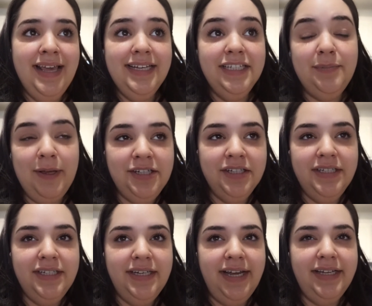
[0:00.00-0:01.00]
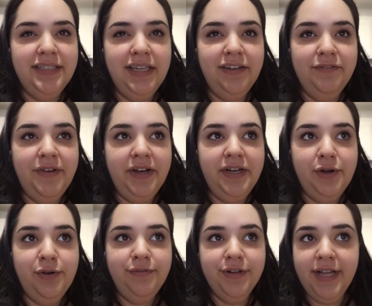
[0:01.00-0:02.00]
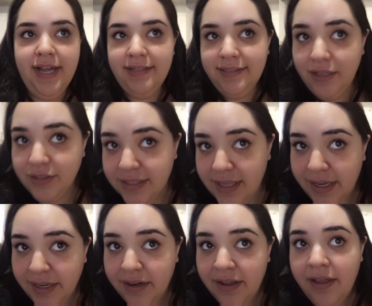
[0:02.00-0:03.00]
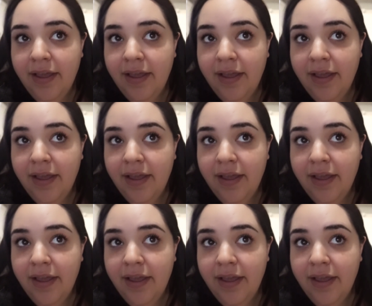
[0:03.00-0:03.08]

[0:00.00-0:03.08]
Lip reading: especially today, it's like very overcast outside.